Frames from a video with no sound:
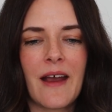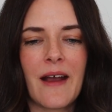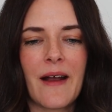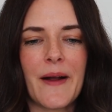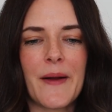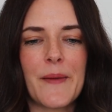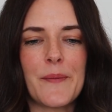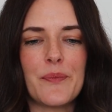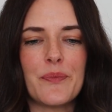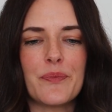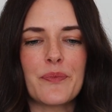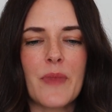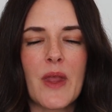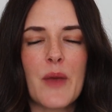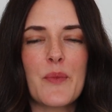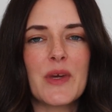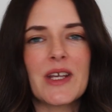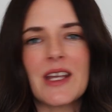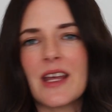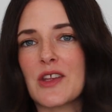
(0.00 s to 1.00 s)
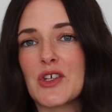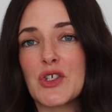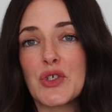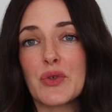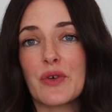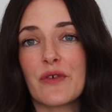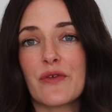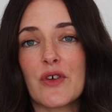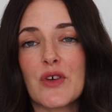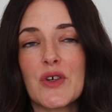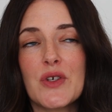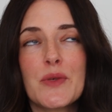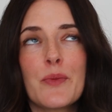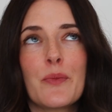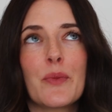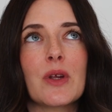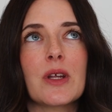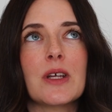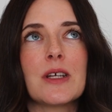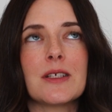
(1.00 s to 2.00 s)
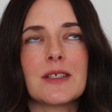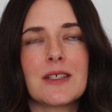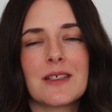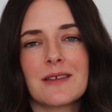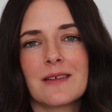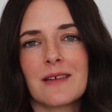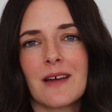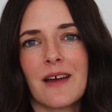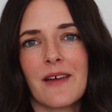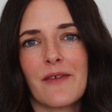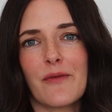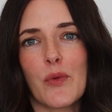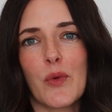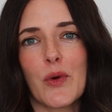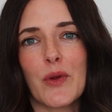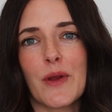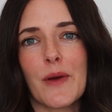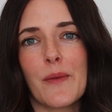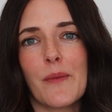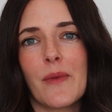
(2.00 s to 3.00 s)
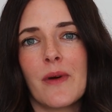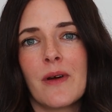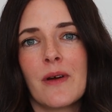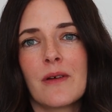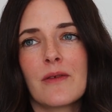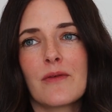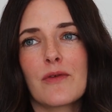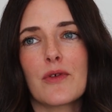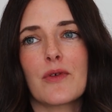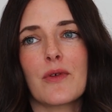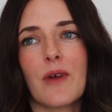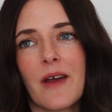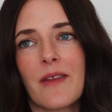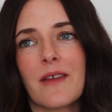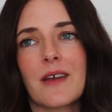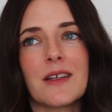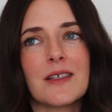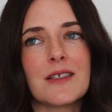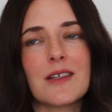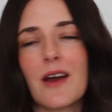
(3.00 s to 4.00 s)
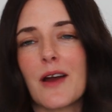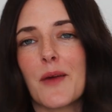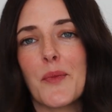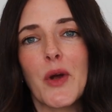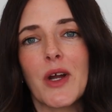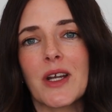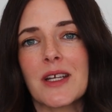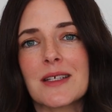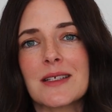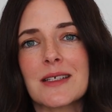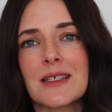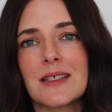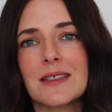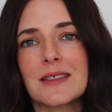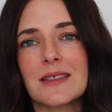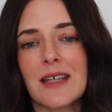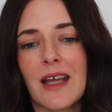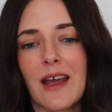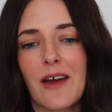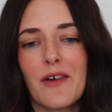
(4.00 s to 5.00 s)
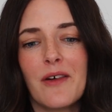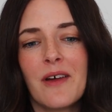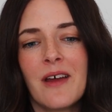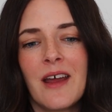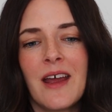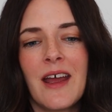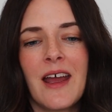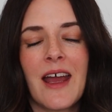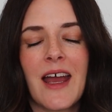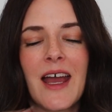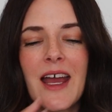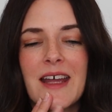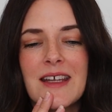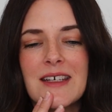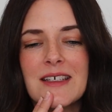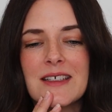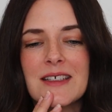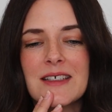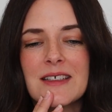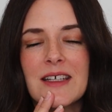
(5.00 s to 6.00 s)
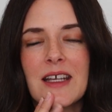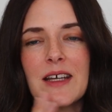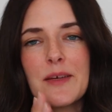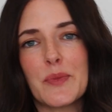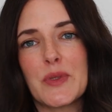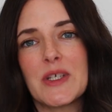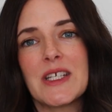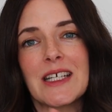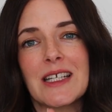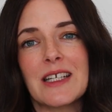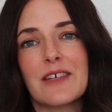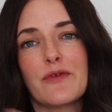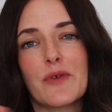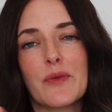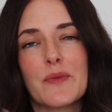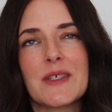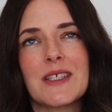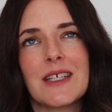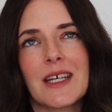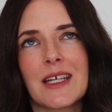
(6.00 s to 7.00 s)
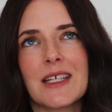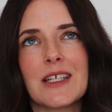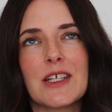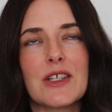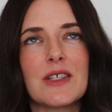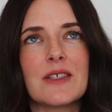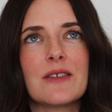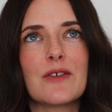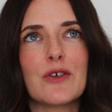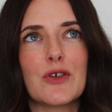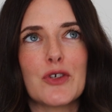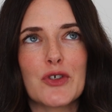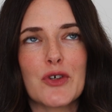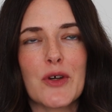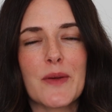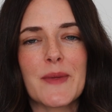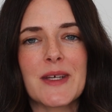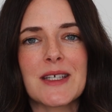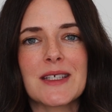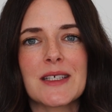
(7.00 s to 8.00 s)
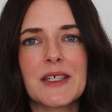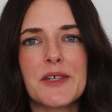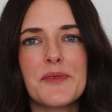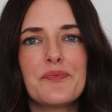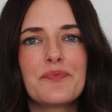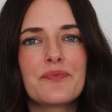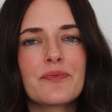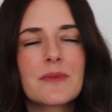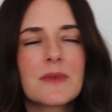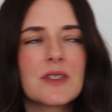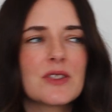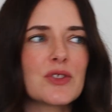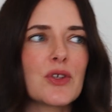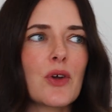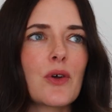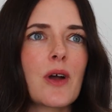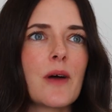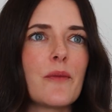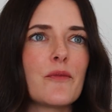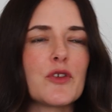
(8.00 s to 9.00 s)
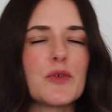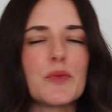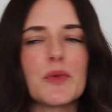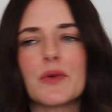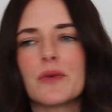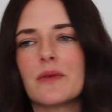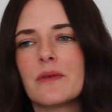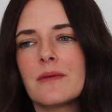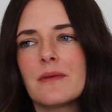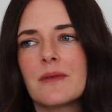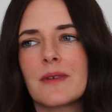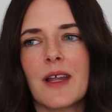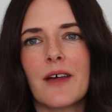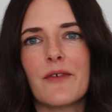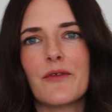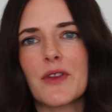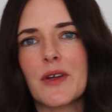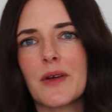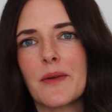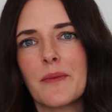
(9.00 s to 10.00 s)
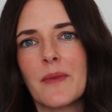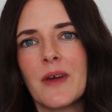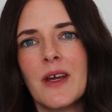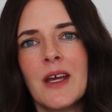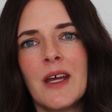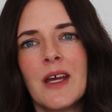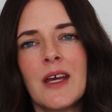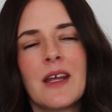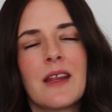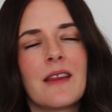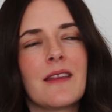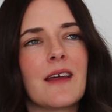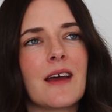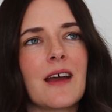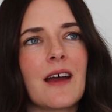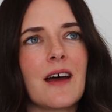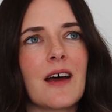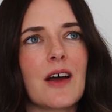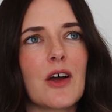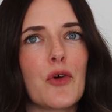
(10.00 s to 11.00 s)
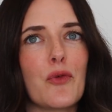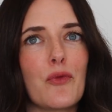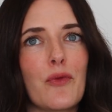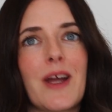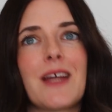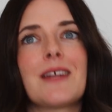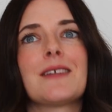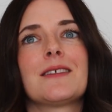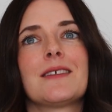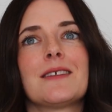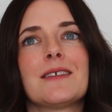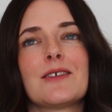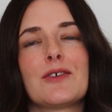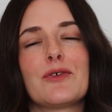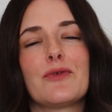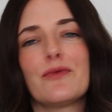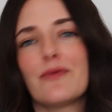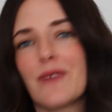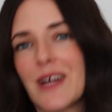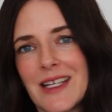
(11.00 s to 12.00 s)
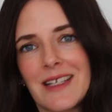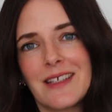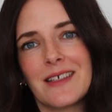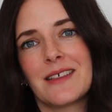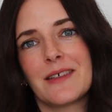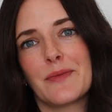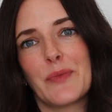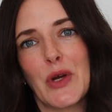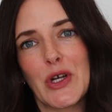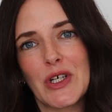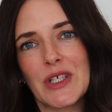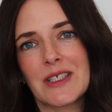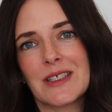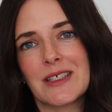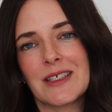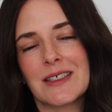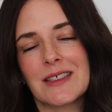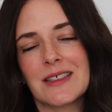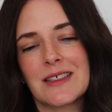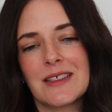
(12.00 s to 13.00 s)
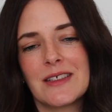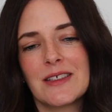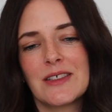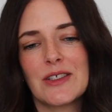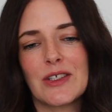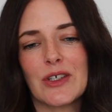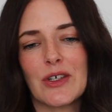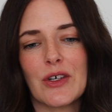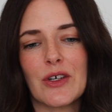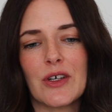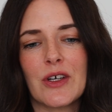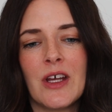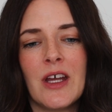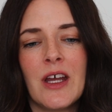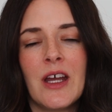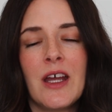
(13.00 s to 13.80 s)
But yeah, the two of those, brilliant. I have worn them throughout the entire pregnancies now, and yeah, particularly from 2nd and 3rd trimester. So comfortable, love them. They are great purchases. So